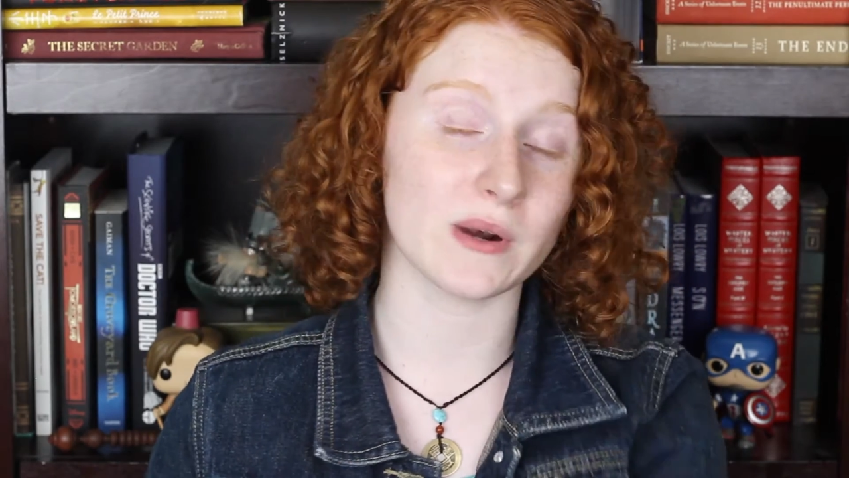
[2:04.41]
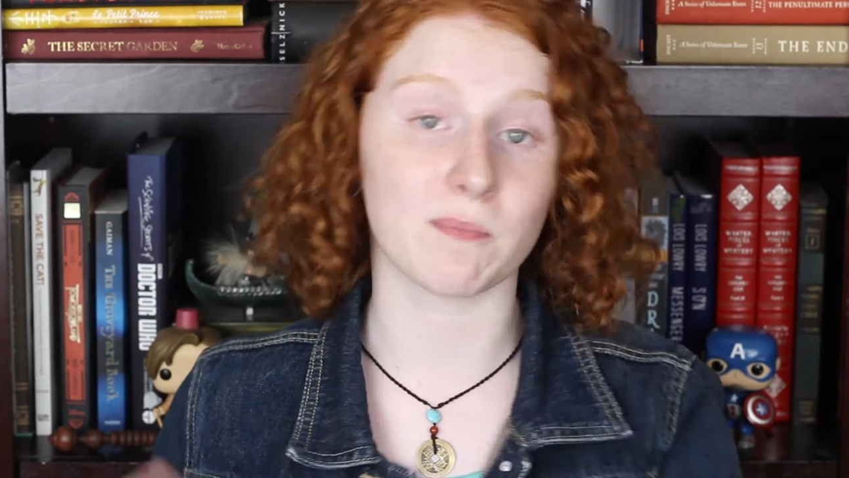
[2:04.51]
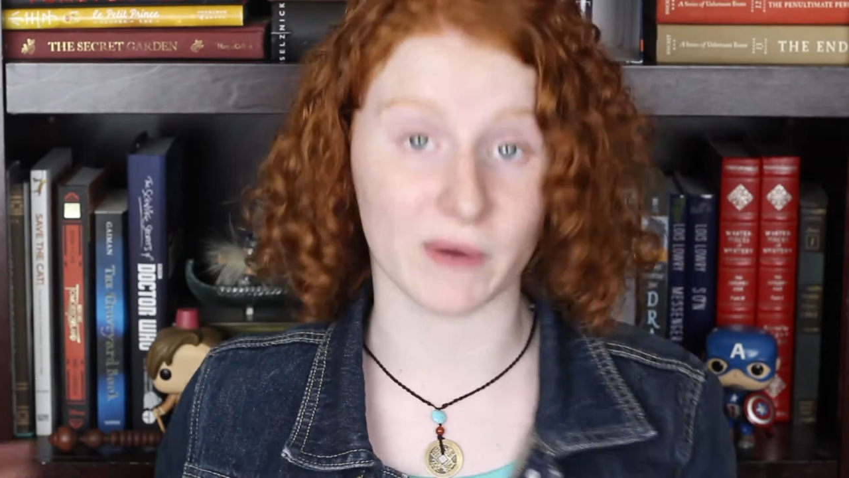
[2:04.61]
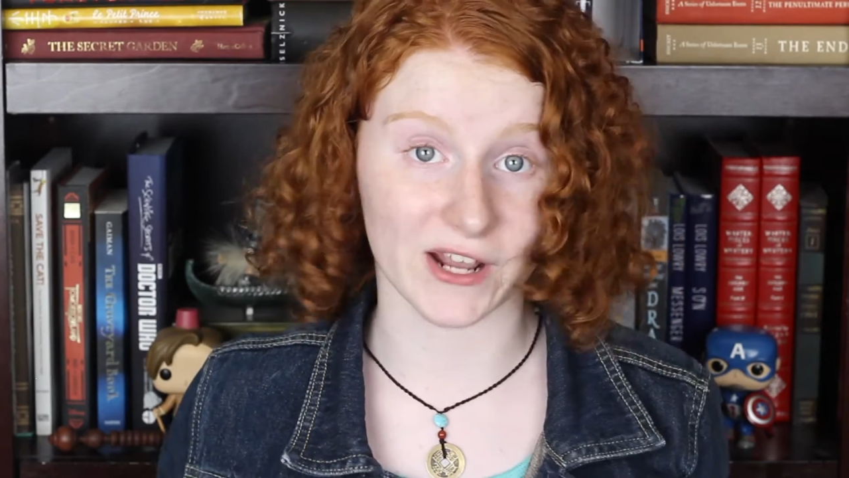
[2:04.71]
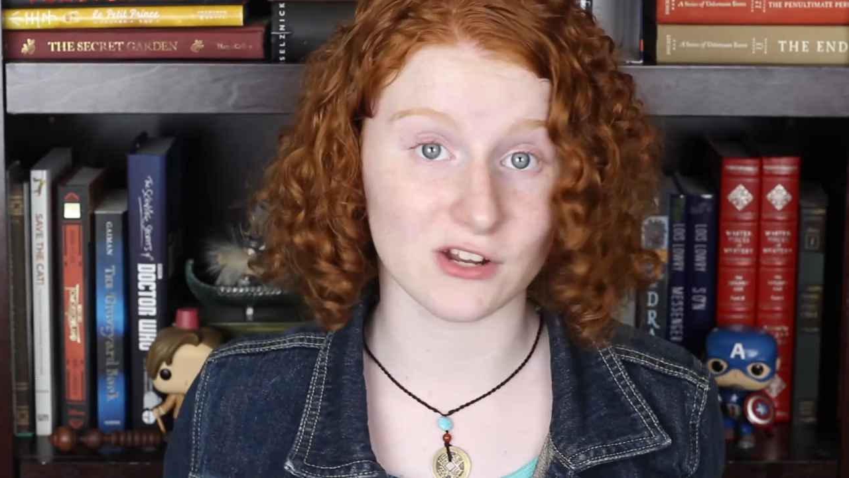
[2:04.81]
when a
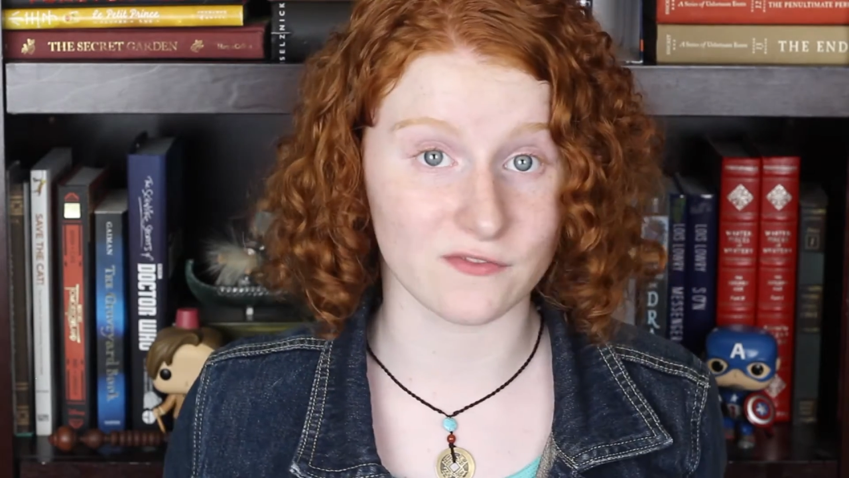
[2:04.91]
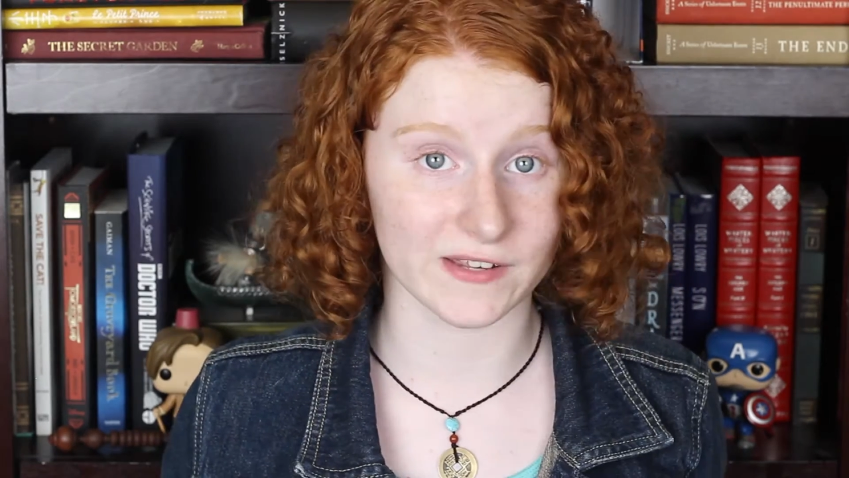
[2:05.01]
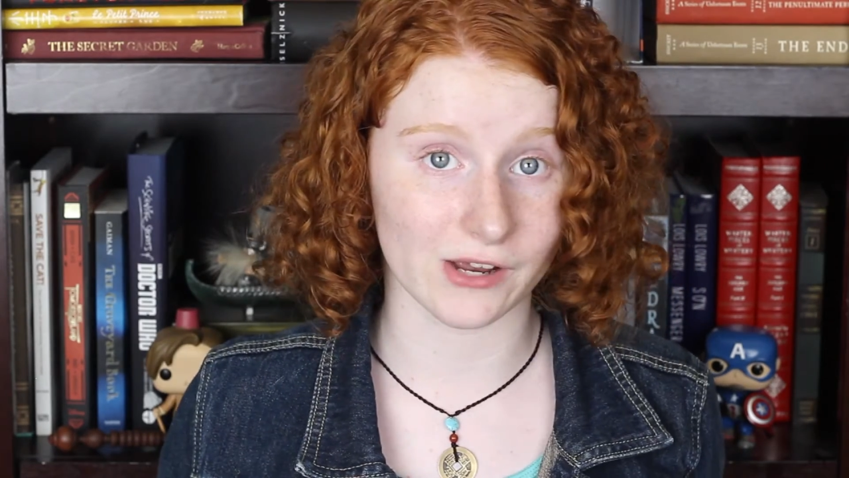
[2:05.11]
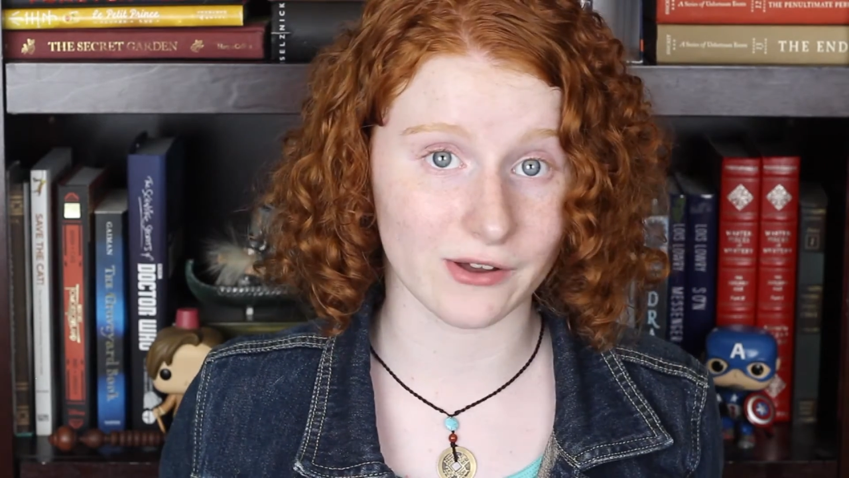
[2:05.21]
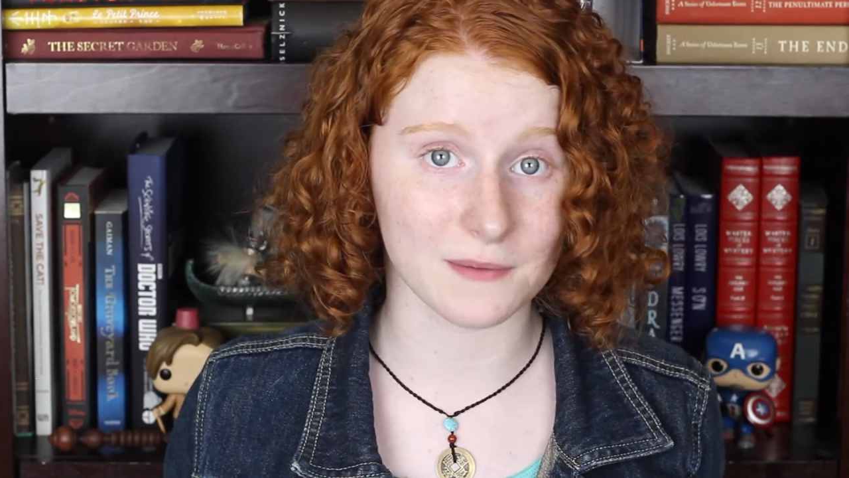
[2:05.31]
brand new
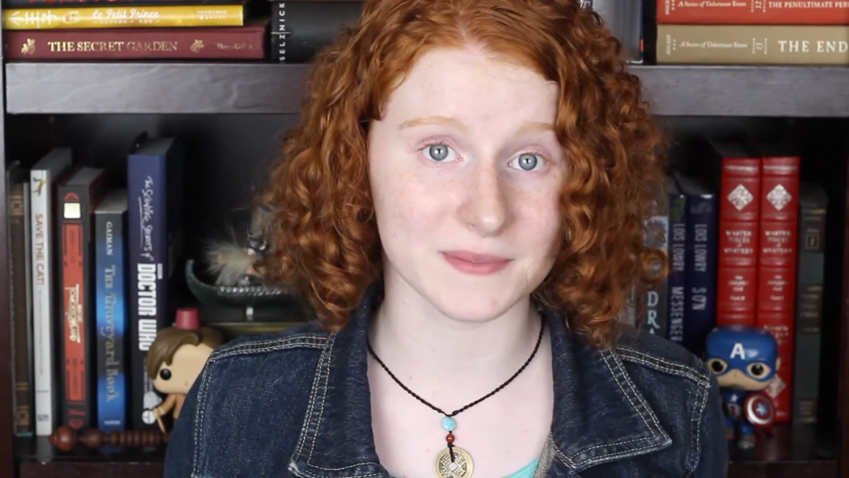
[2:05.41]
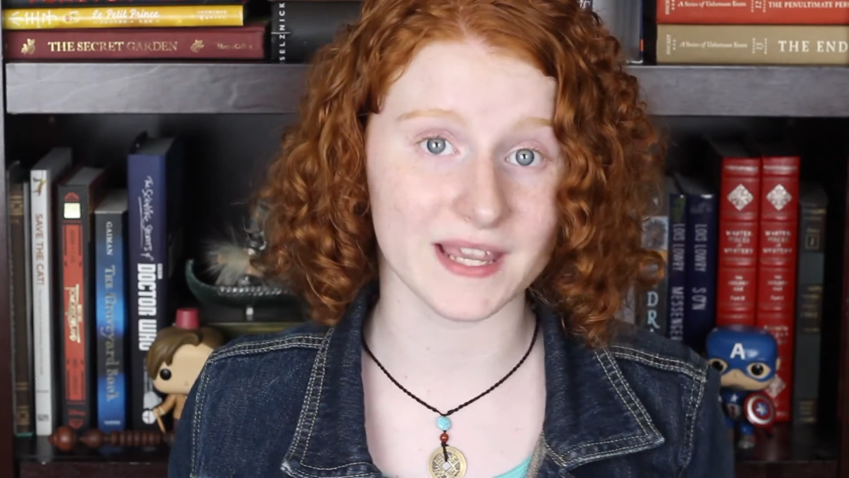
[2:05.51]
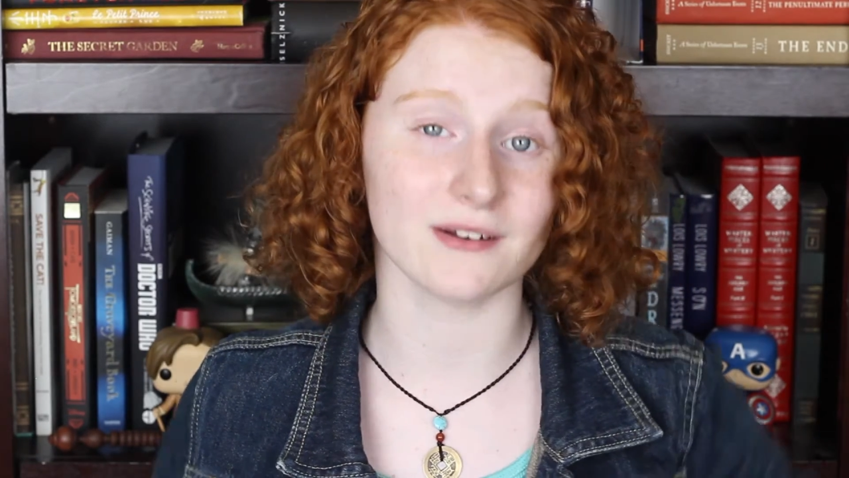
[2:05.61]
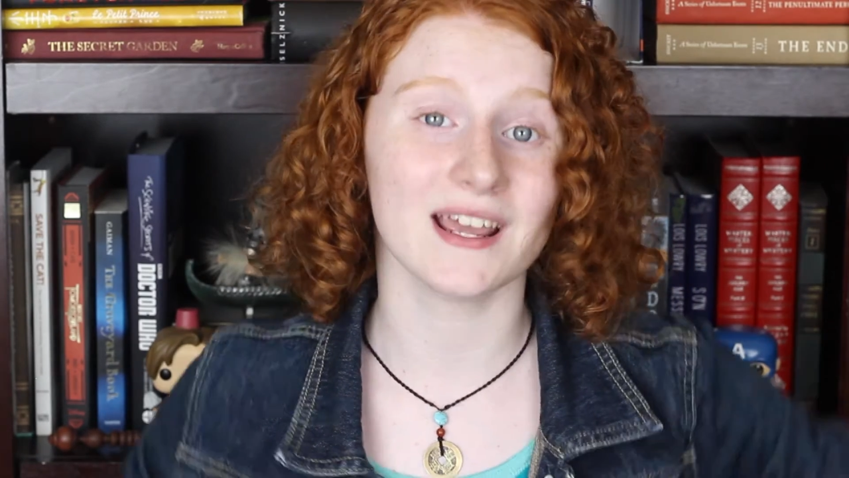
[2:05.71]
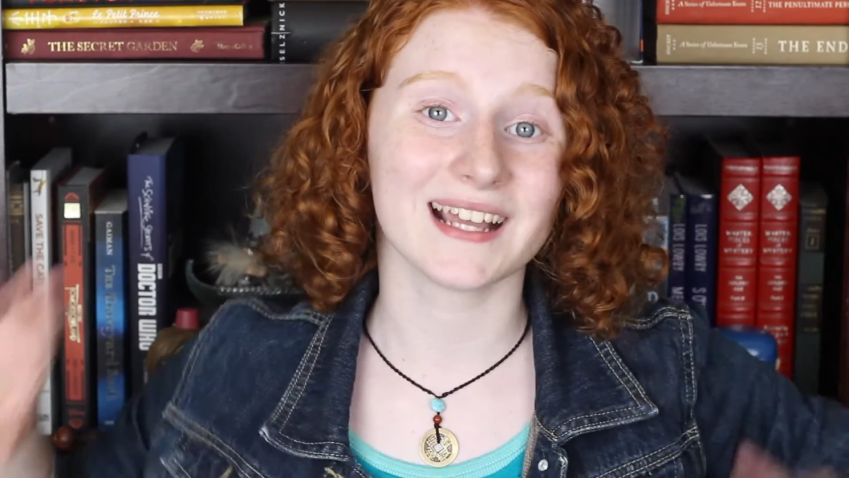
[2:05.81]
video comes
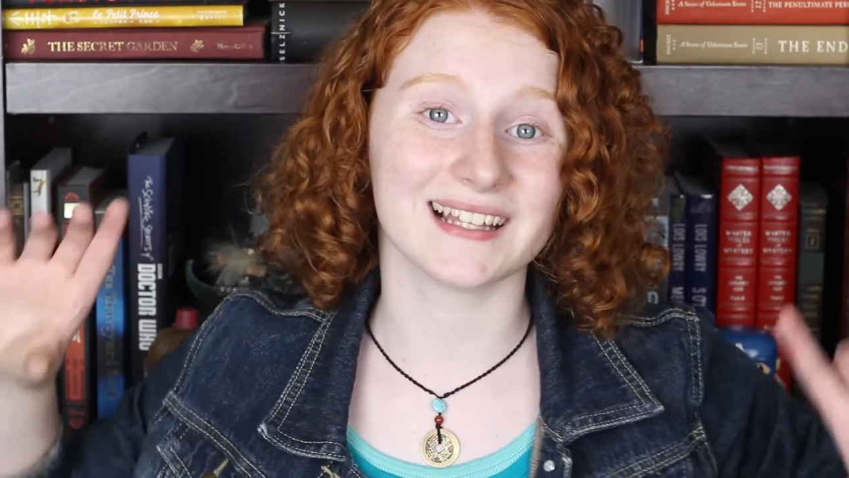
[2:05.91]
out,